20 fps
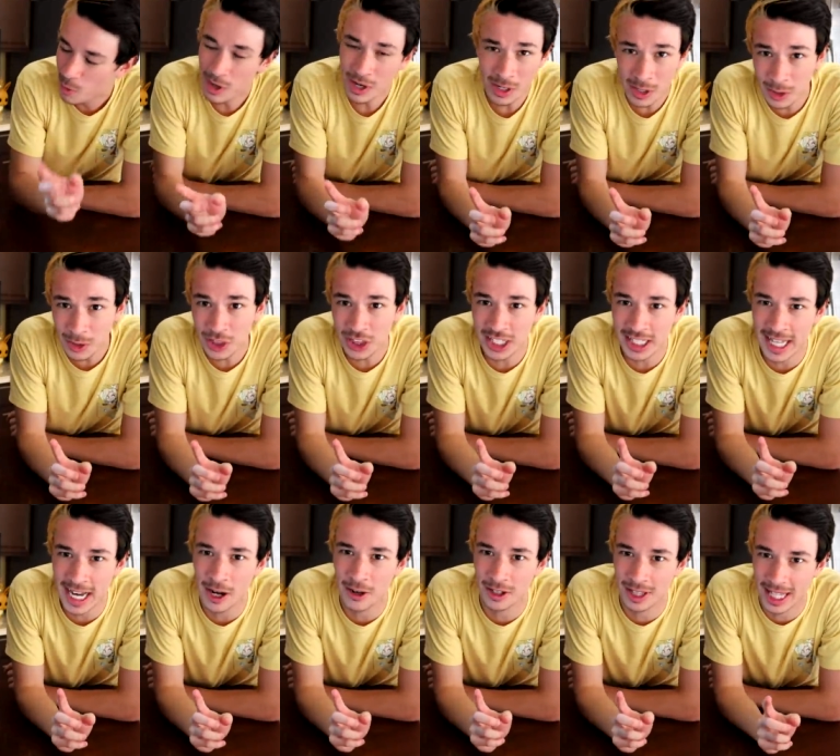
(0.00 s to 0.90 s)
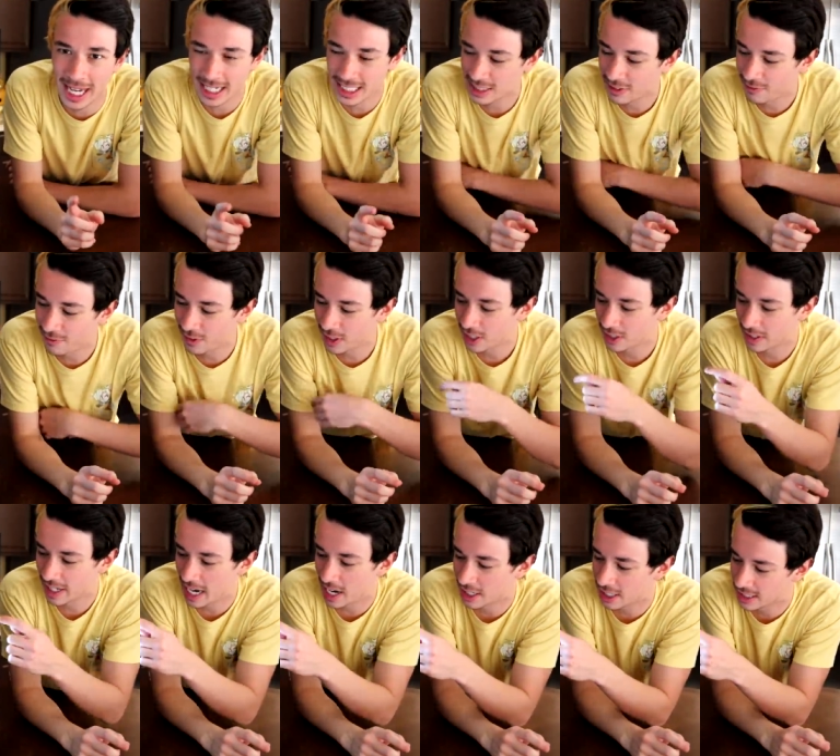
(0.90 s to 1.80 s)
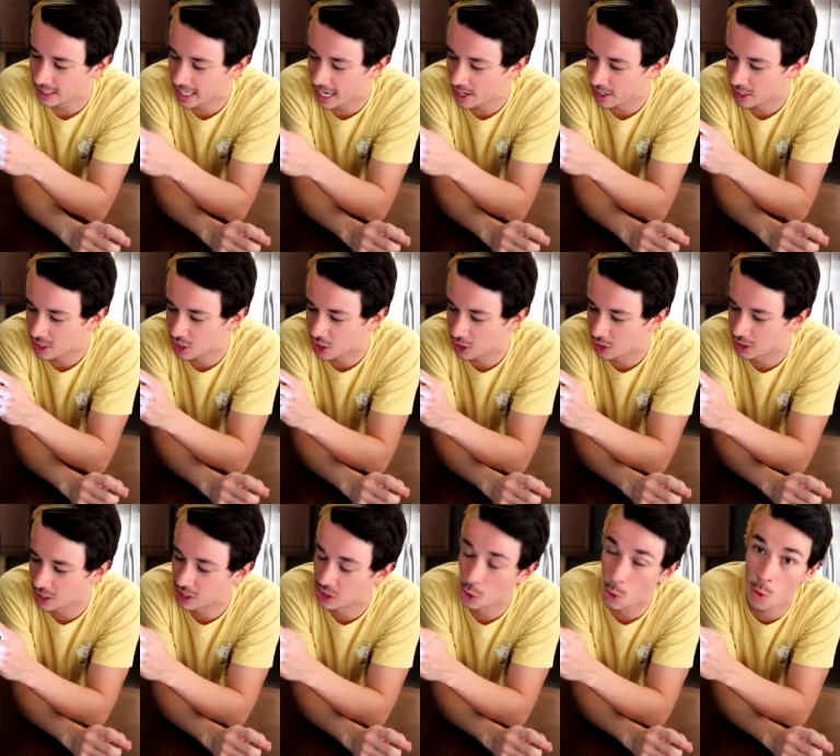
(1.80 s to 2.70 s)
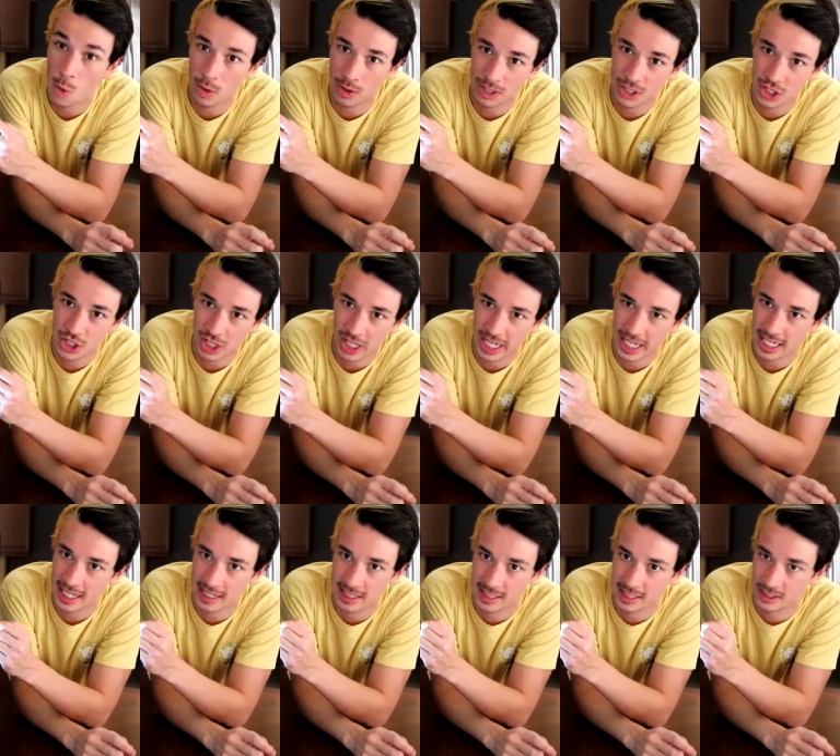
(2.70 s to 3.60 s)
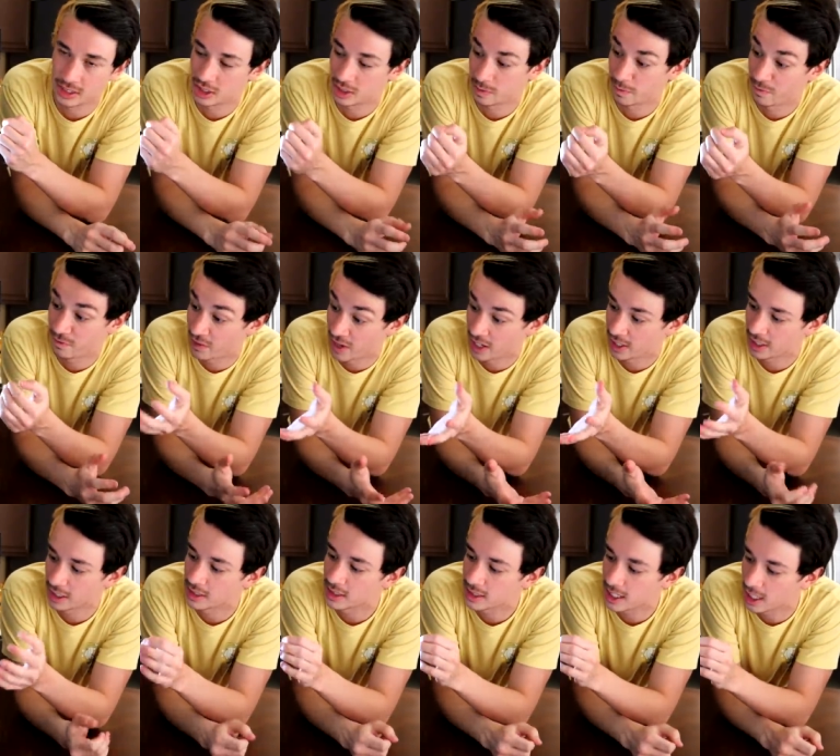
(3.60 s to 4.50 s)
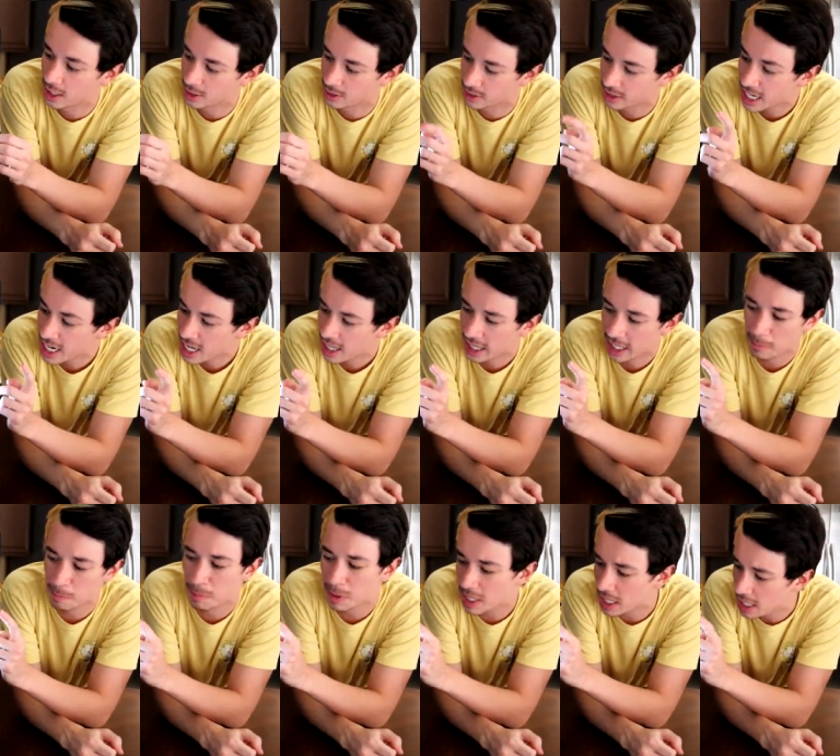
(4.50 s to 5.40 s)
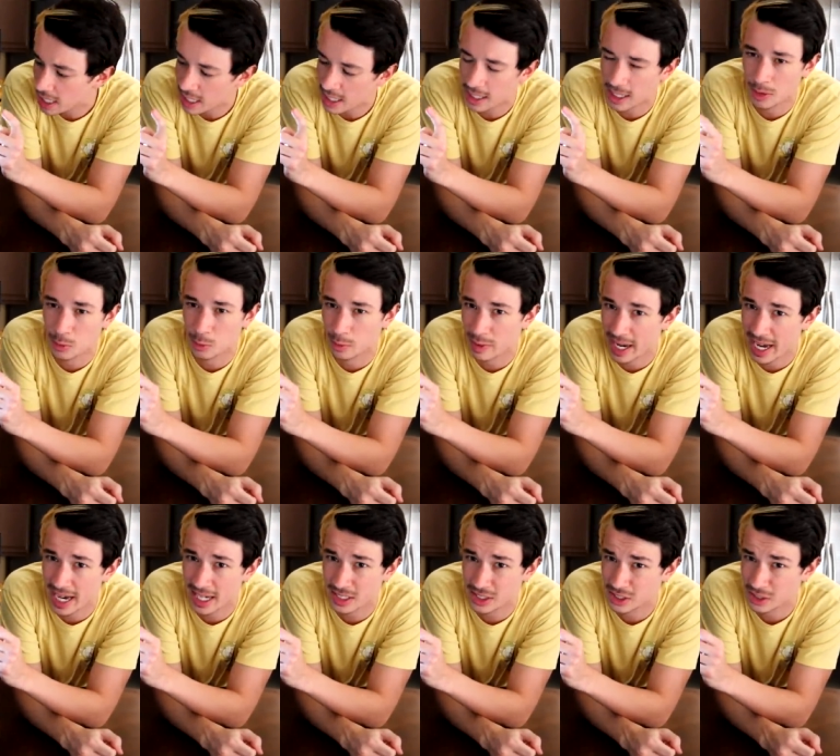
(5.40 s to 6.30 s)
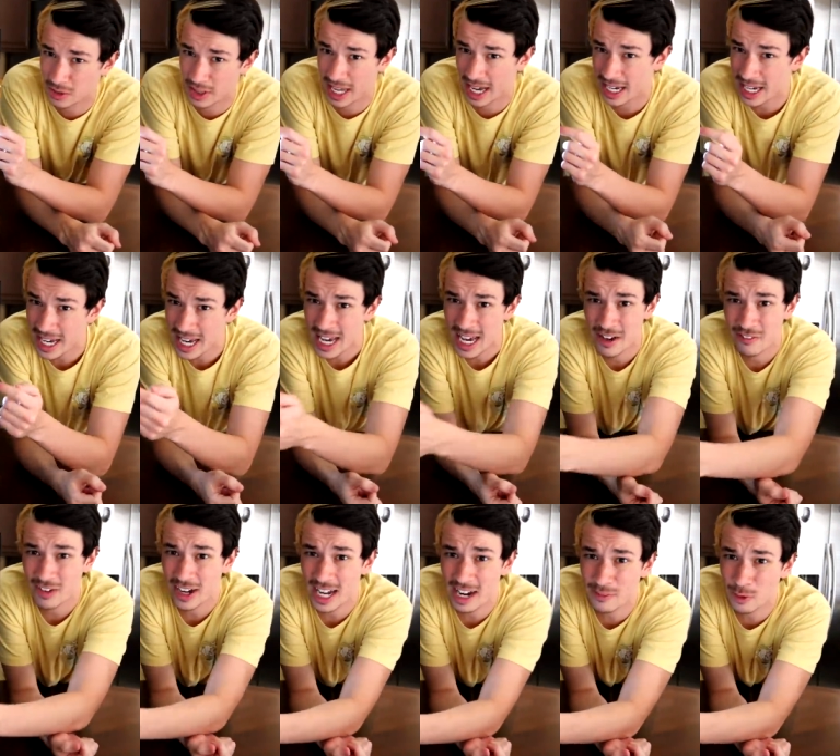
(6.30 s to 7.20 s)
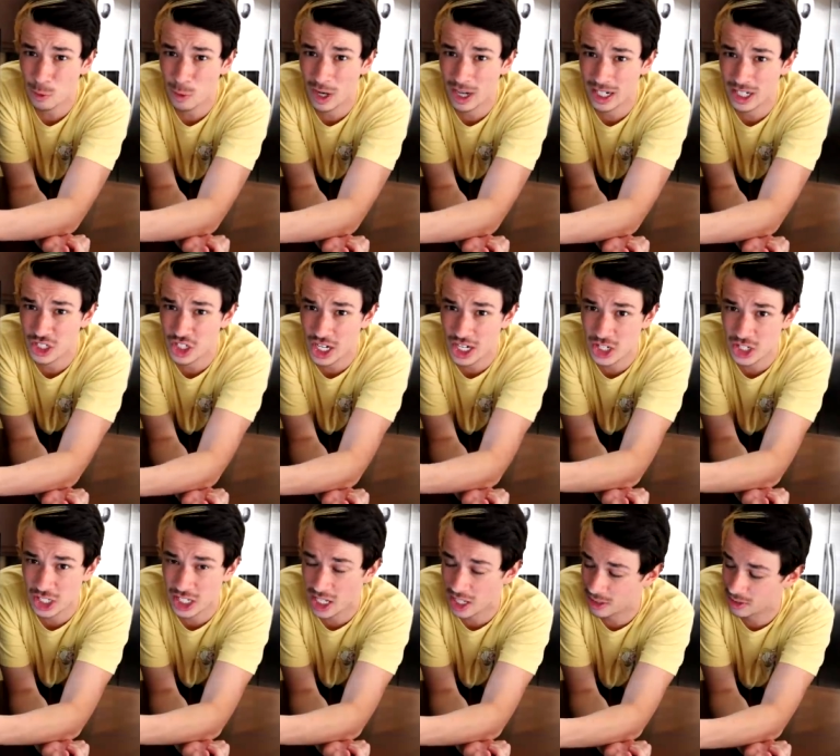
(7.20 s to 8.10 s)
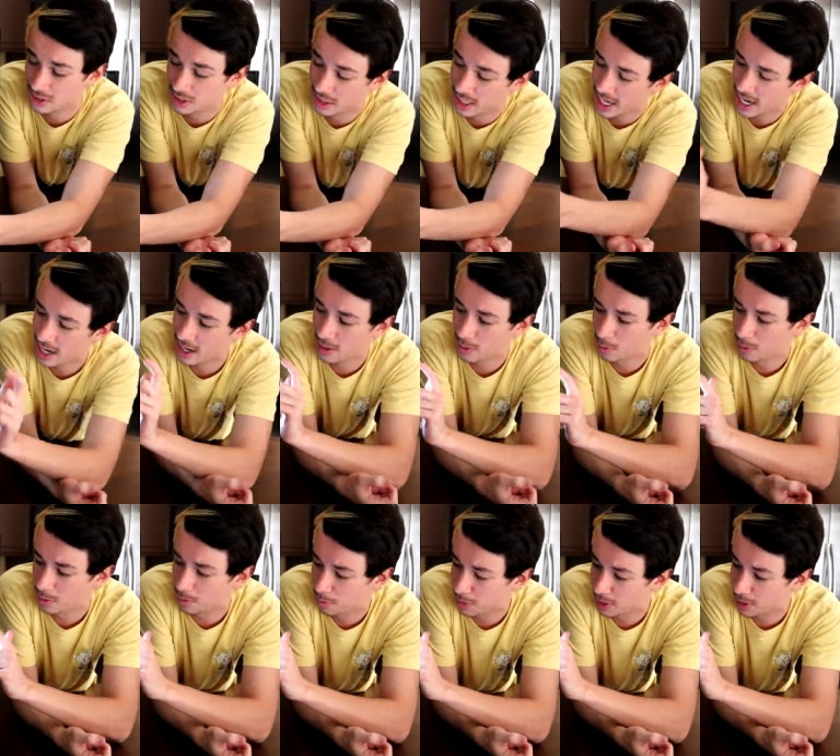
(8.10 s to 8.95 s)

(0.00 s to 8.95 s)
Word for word: One cool thing that I would like to figure out is how to turn this orange light into just various colors like pink and red so that if I ever want to change the colors in there, well,